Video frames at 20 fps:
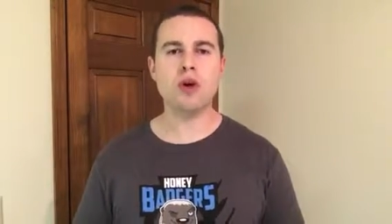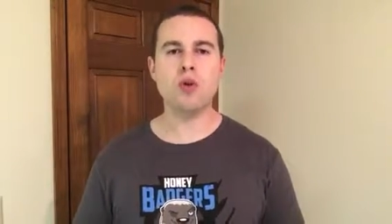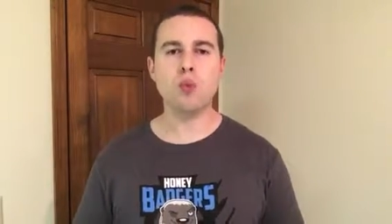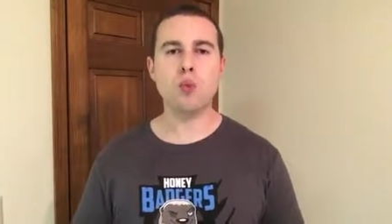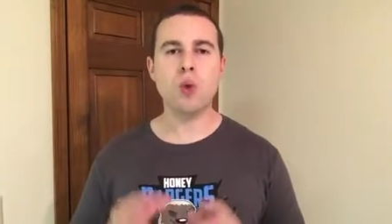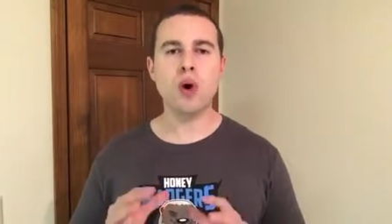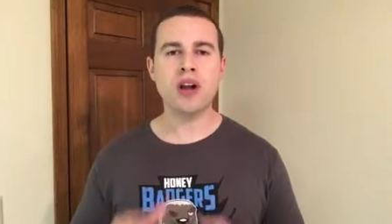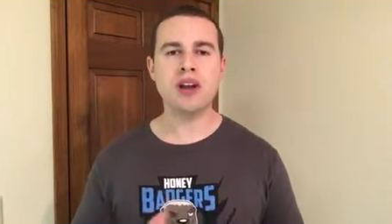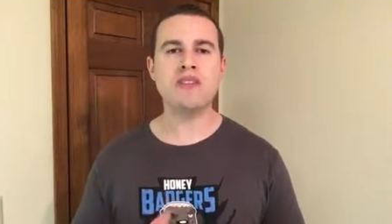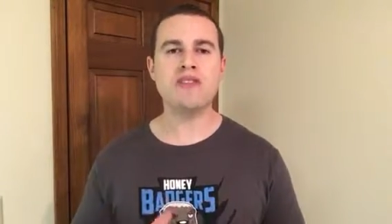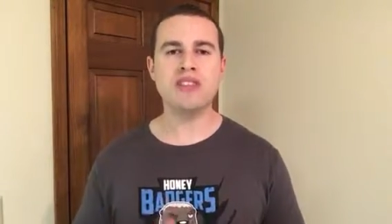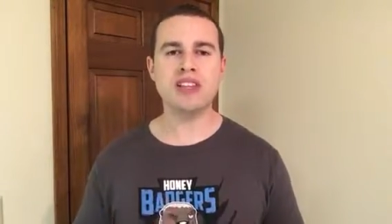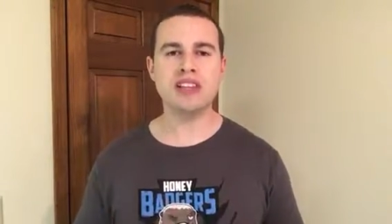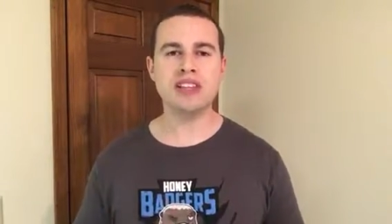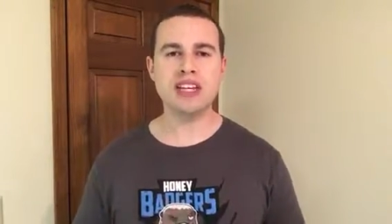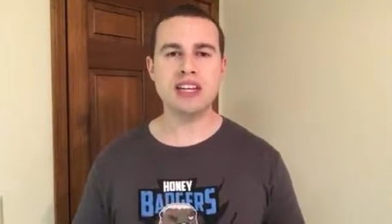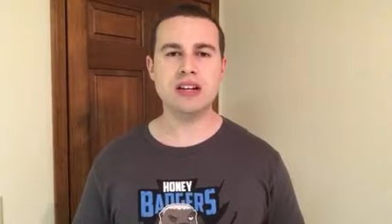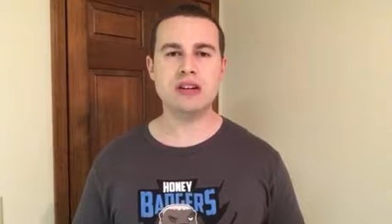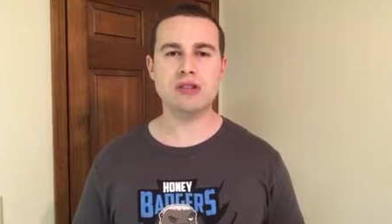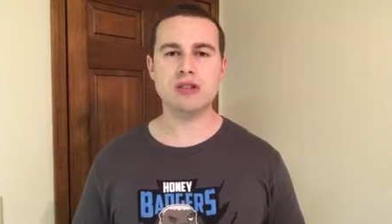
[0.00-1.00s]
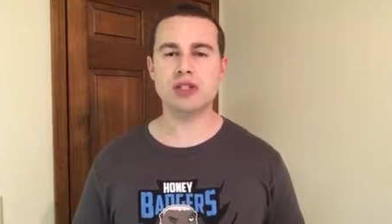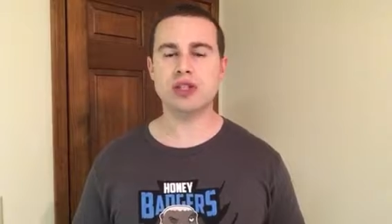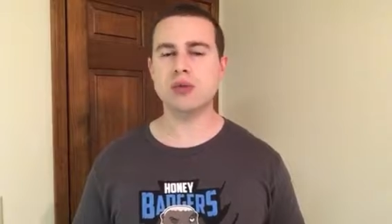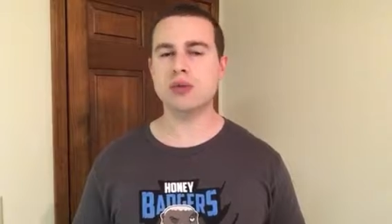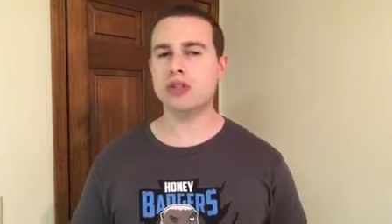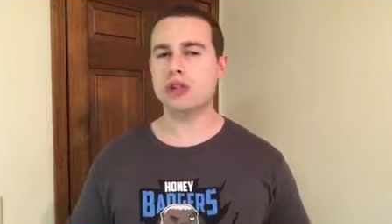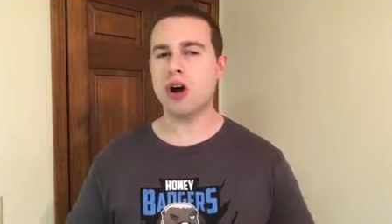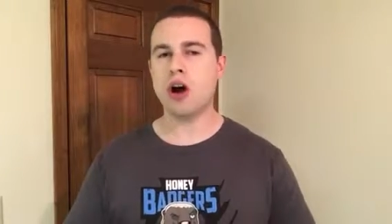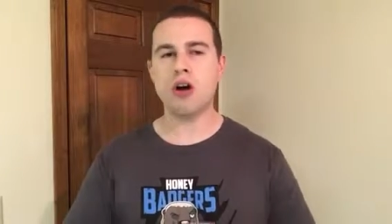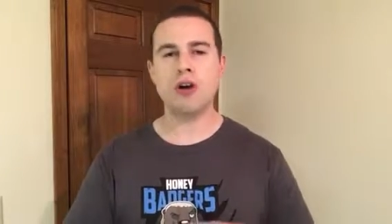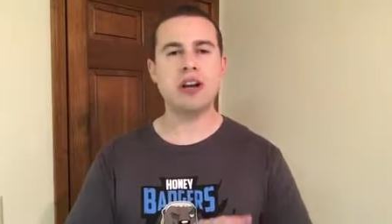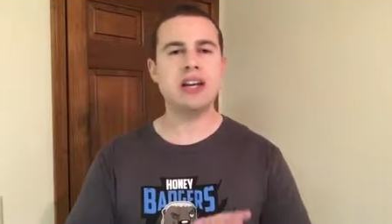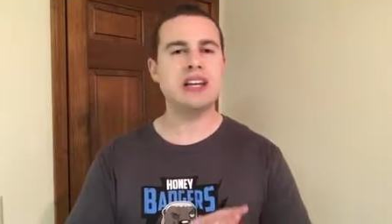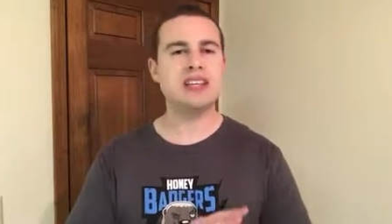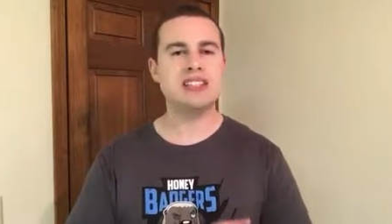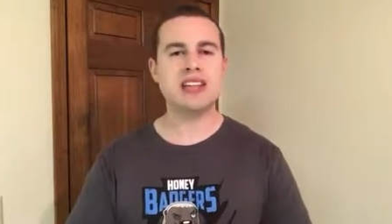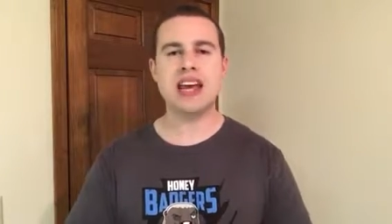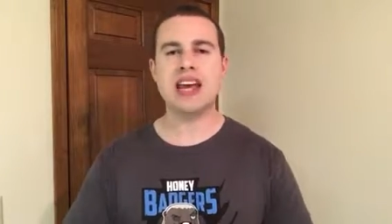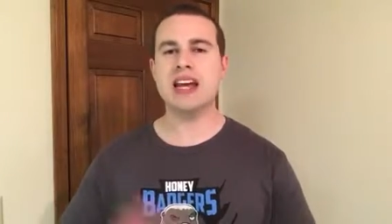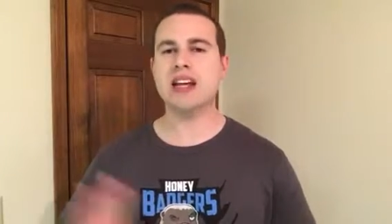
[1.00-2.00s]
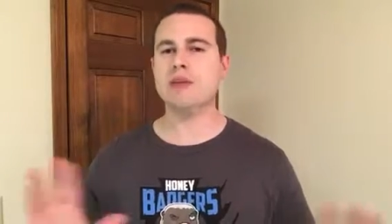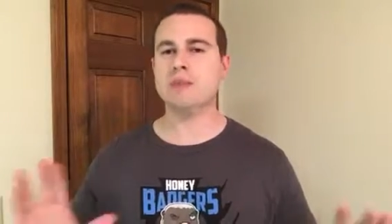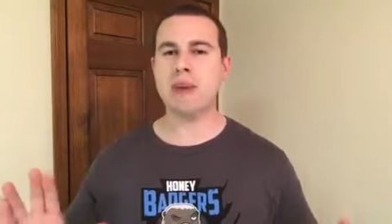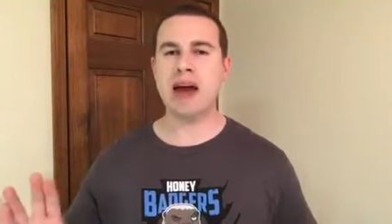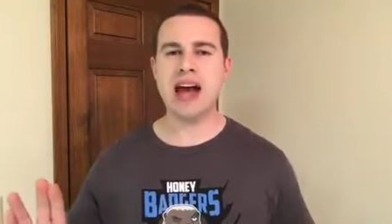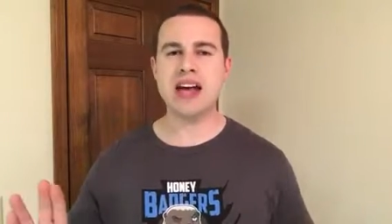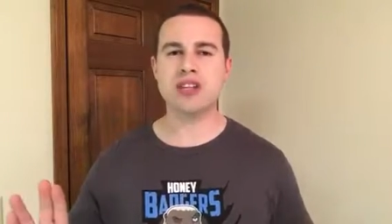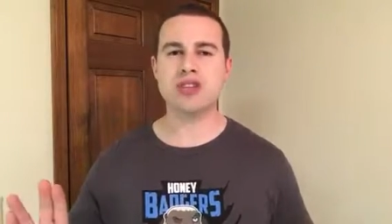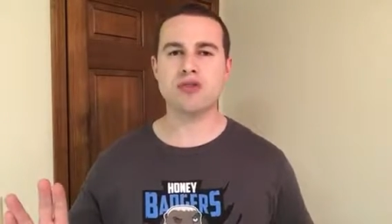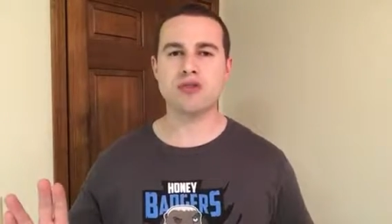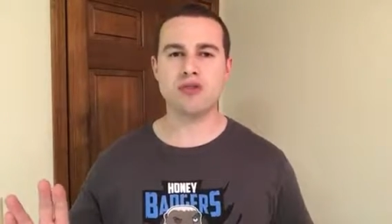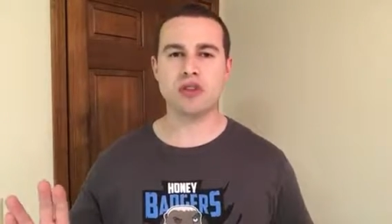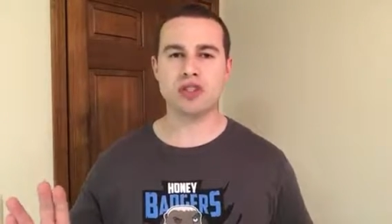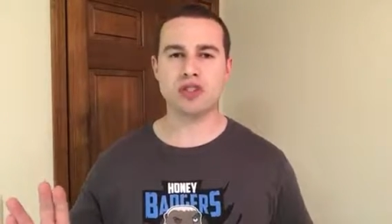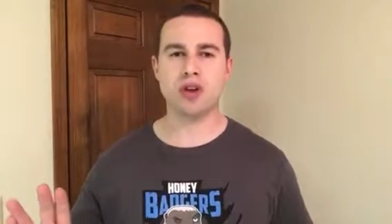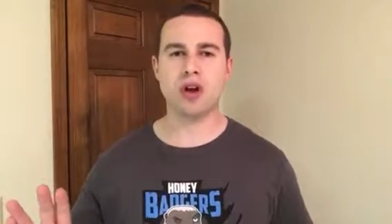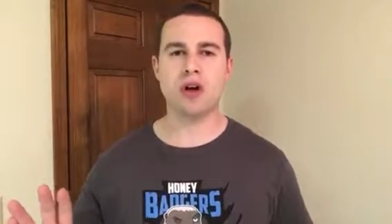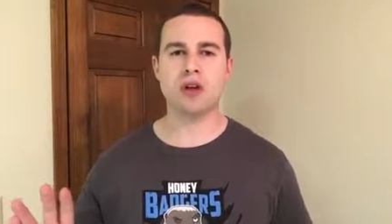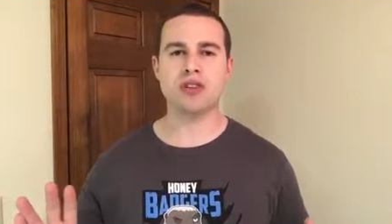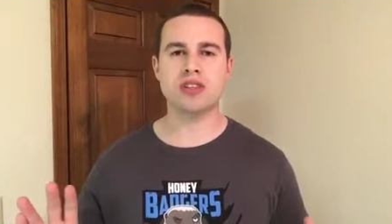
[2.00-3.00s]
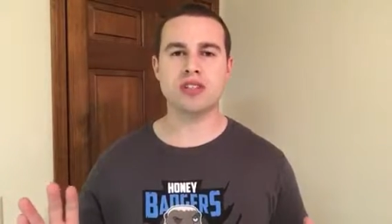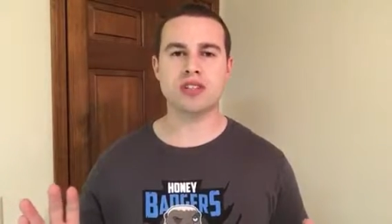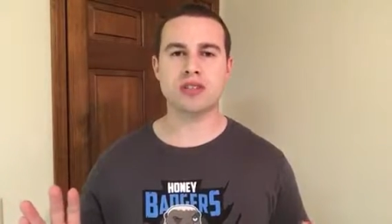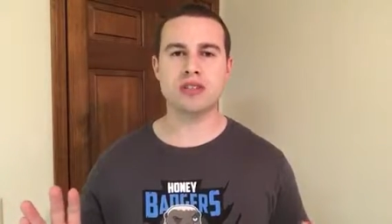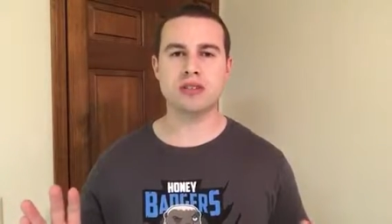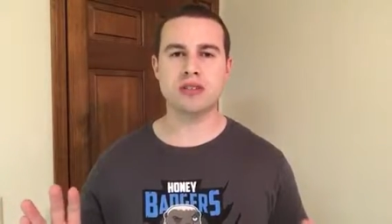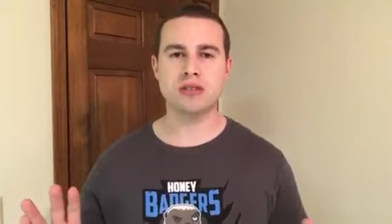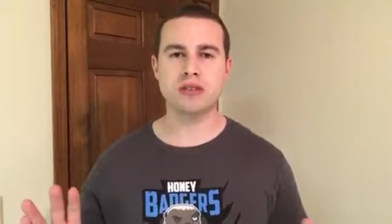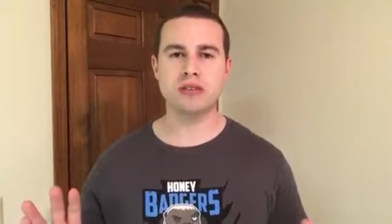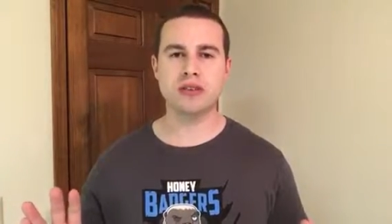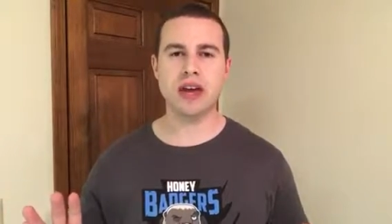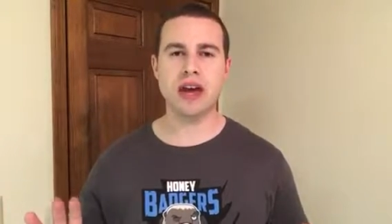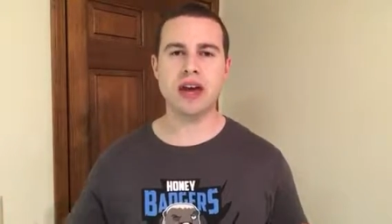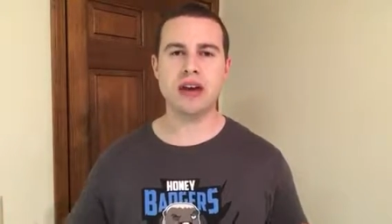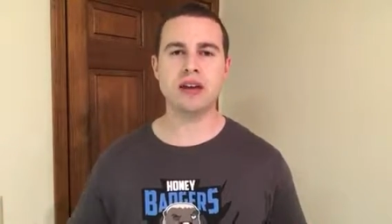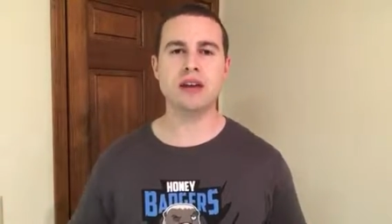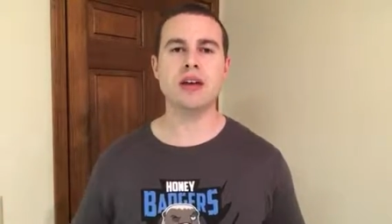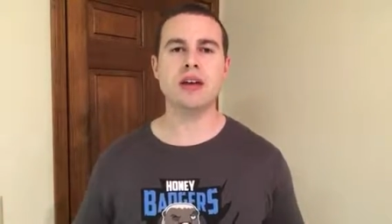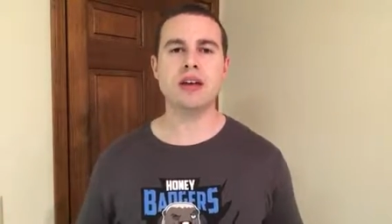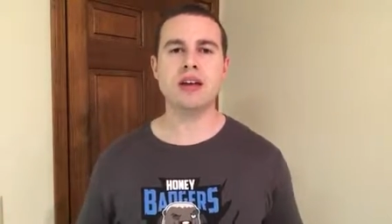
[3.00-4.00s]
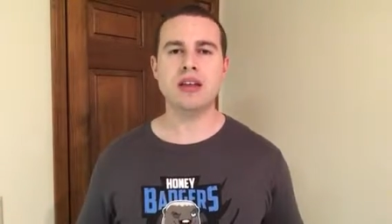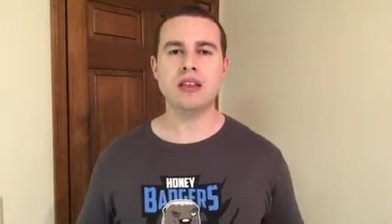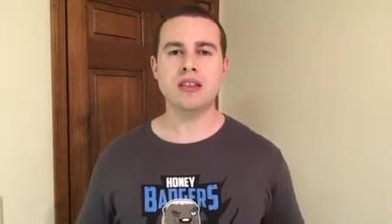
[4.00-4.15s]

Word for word: one of the leaders who has already attained massive results, okay?